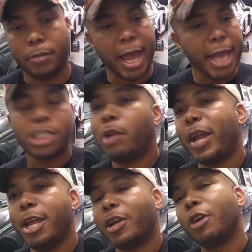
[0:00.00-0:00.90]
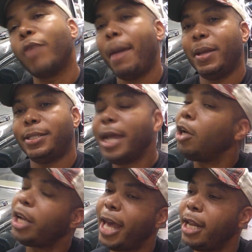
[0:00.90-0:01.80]
AJ right here can grab it, take a
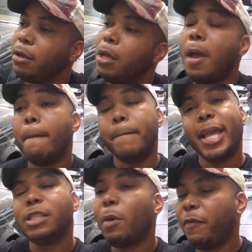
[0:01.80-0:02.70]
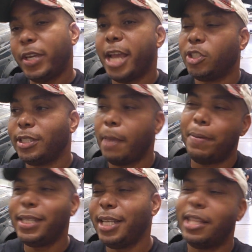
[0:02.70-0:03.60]
look at it, make his modifications, say,
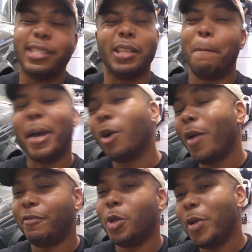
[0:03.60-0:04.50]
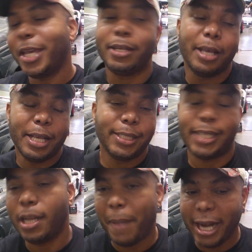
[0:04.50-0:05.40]
BC, this is a better way of doing it,
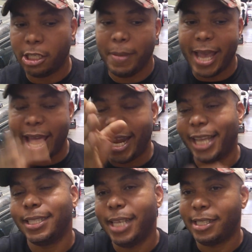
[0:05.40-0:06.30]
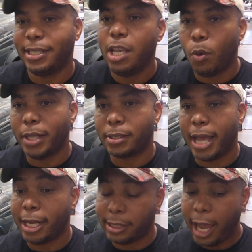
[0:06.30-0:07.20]
send it back to me, and I can see a sequence
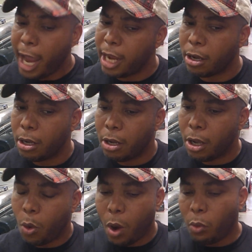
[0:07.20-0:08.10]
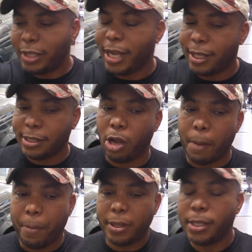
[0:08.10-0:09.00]
and say, hey, why don't we take this out
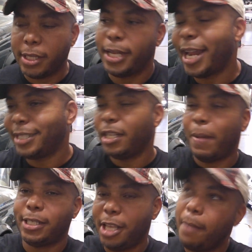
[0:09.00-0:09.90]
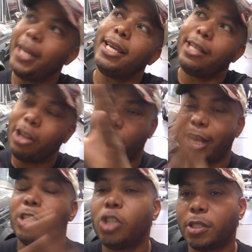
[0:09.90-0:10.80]
and put this in, and I send it back to him, and he can look.
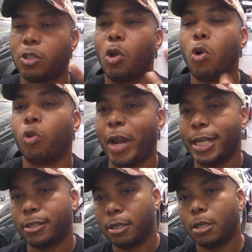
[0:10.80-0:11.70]
It's just so great.